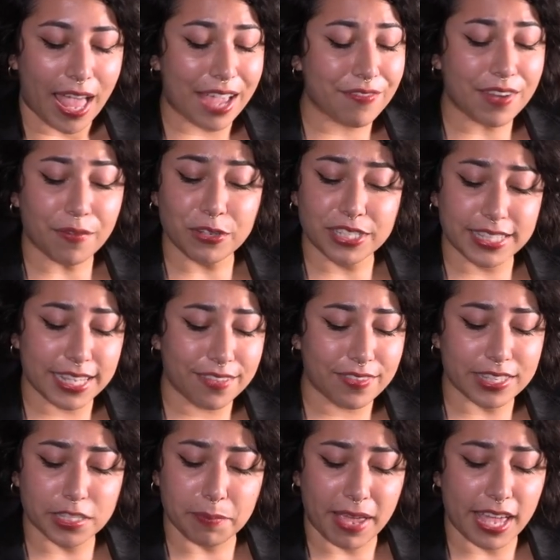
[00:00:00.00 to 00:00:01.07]
have never seen
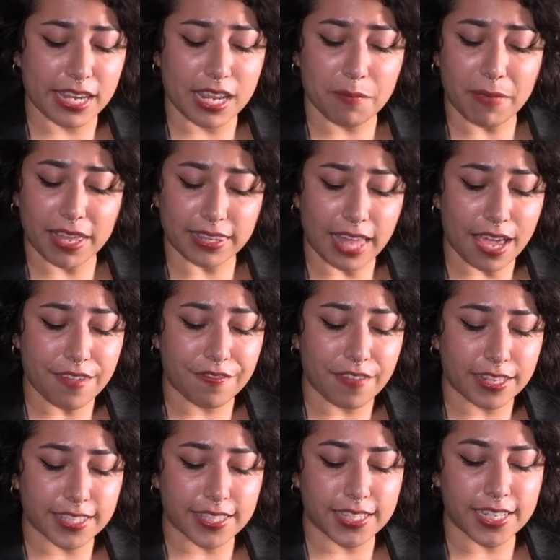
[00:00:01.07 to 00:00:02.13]
this man in my life,
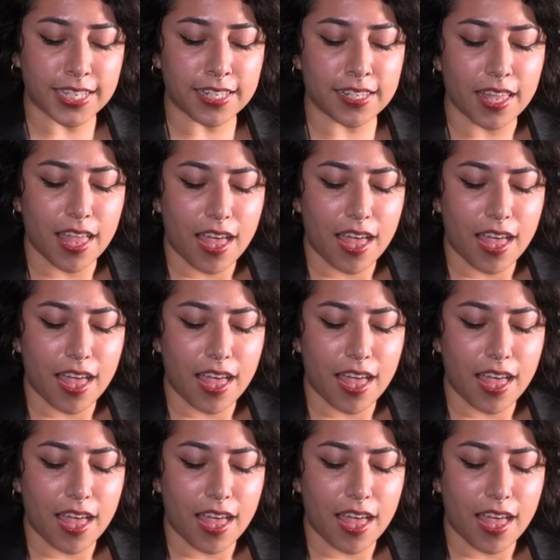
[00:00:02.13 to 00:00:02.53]
and still